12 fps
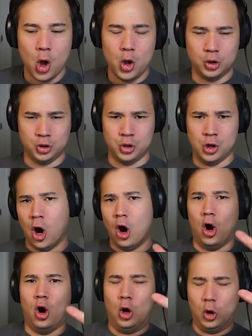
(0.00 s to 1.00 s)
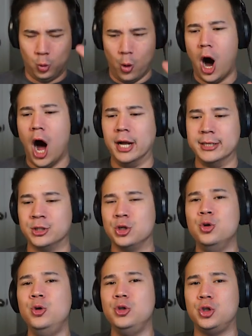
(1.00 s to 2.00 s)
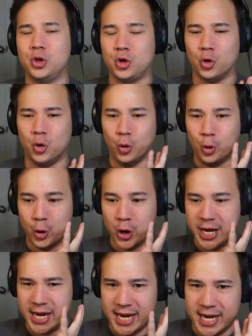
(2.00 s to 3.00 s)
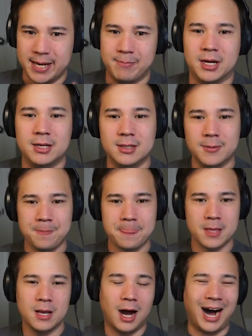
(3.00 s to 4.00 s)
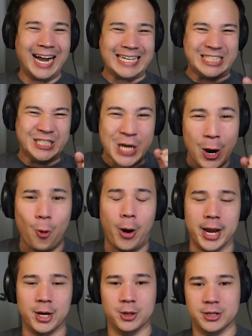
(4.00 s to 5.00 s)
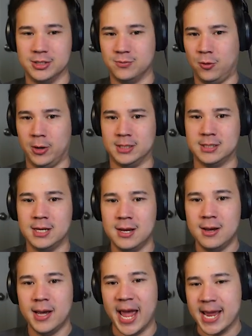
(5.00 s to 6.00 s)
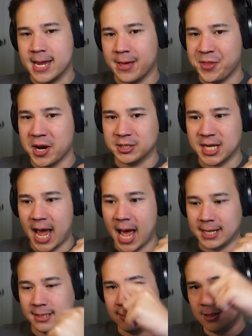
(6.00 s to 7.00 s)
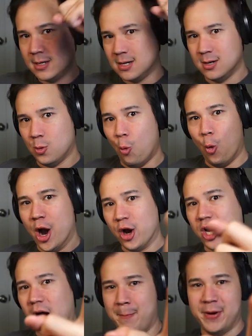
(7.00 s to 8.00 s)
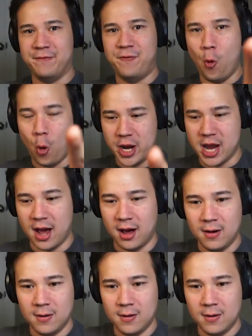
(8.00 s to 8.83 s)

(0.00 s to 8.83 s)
No one to scream. I know I heard his voice. Hang in there, Dad. We're coming for ya.